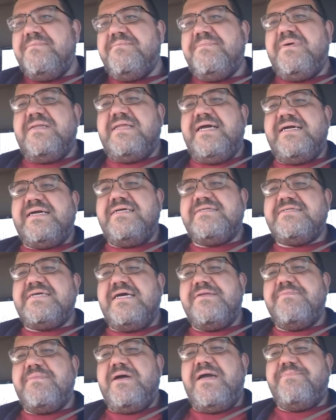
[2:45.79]
like I
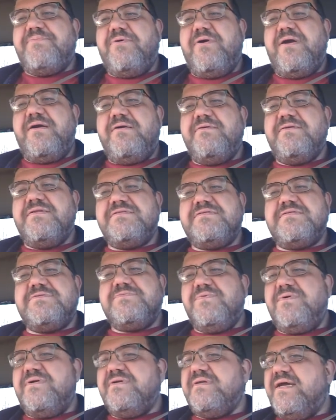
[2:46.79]
said in my prayer, this is
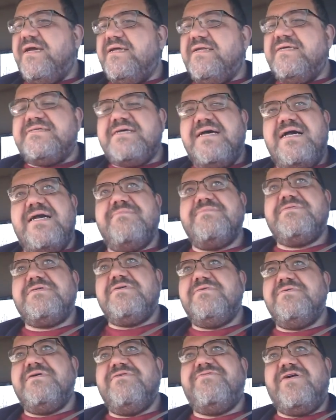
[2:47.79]
one day at a time.
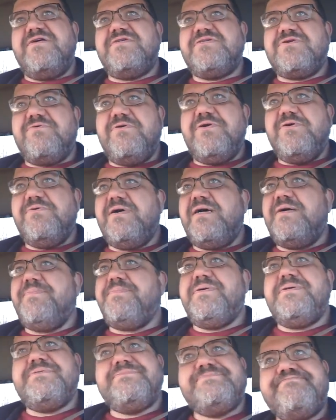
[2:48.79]
So if I screw
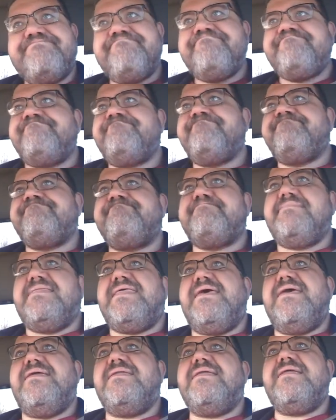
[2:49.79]
up,
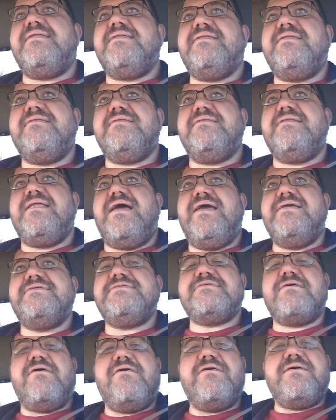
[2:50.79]
then I
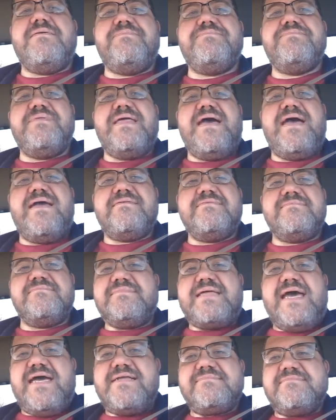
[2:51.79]
start up that
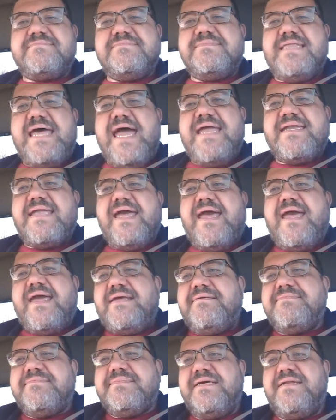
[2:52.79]

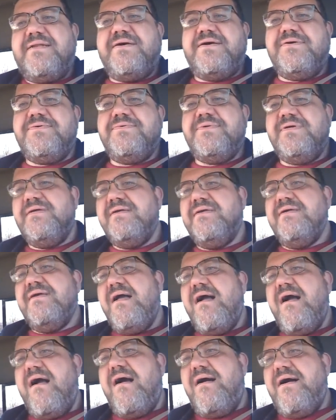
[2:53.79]
day,
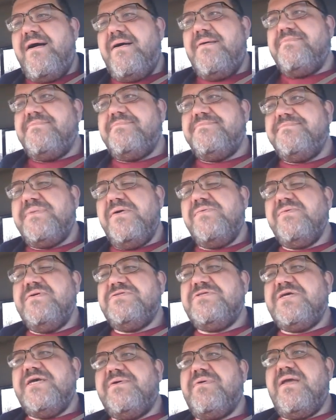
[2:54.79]
But we'll
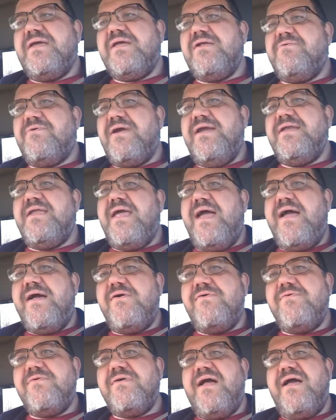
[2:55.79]
see. Right
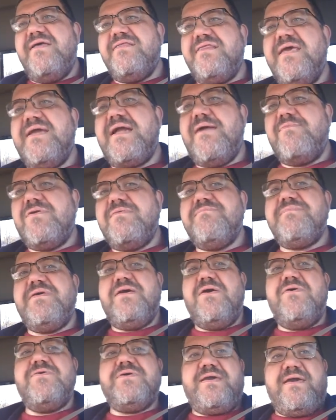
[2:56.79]
now, I think I'm going to
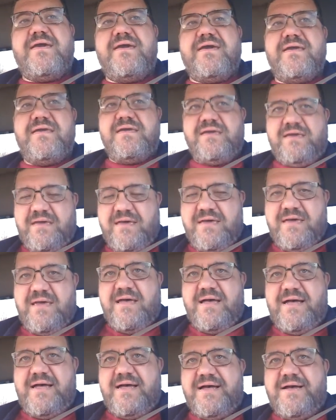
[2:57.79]
be okay.
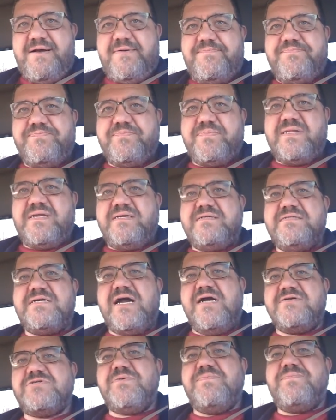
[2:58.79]

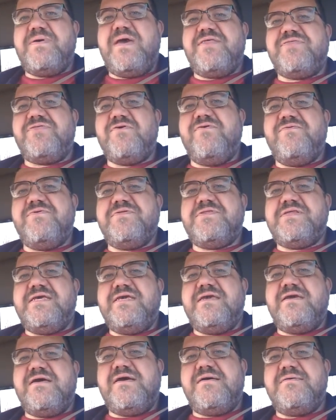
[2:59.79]
Dr. Beth over at
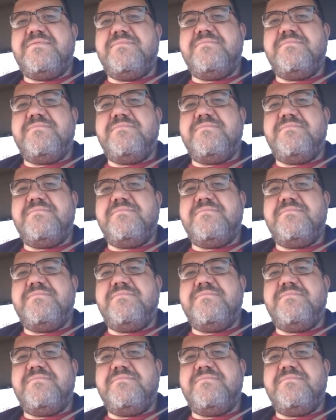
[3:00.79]
the